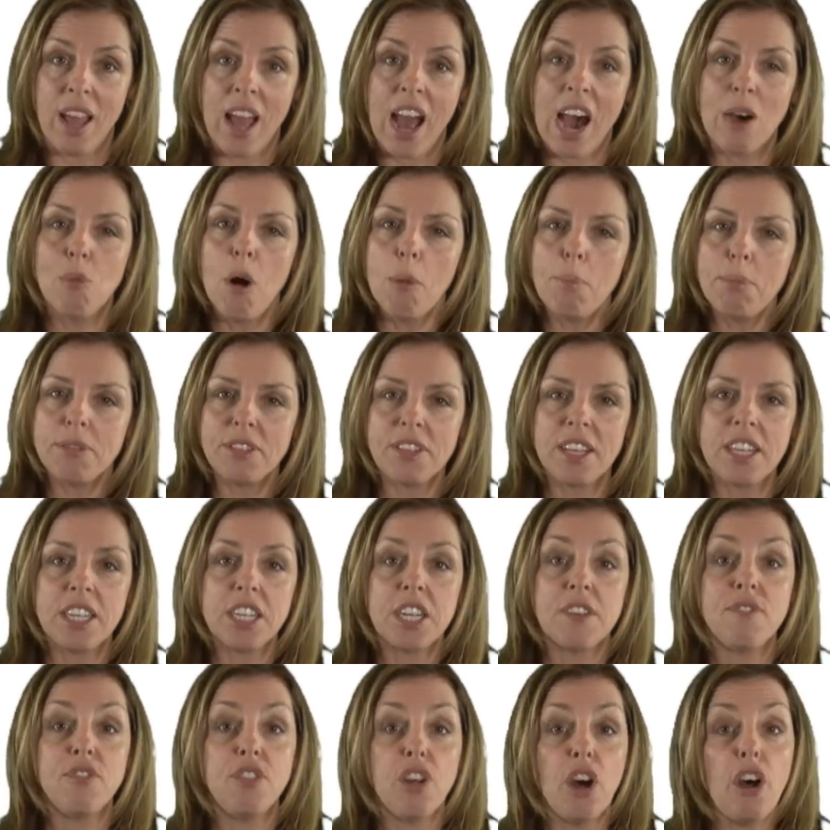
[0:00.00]
and what
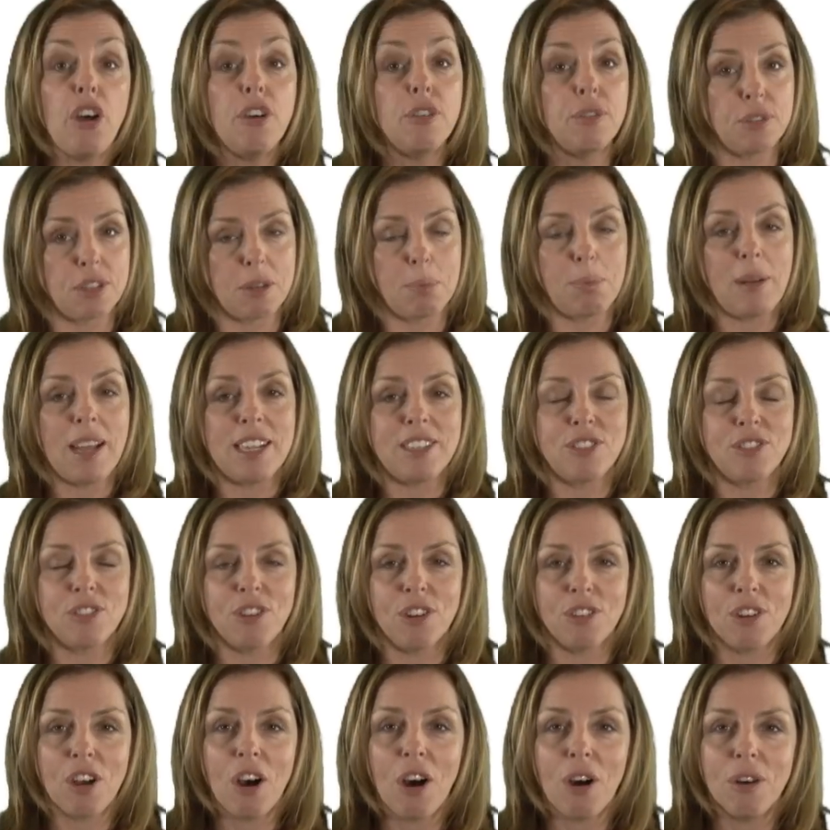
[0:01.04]
percentage of those are placed
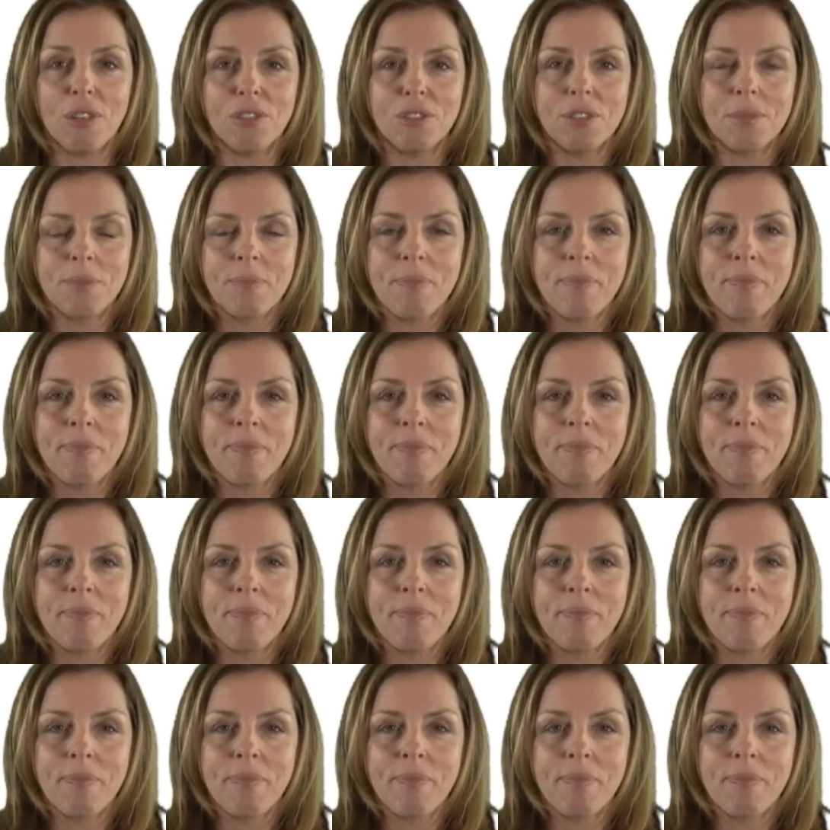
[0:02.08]
on hold?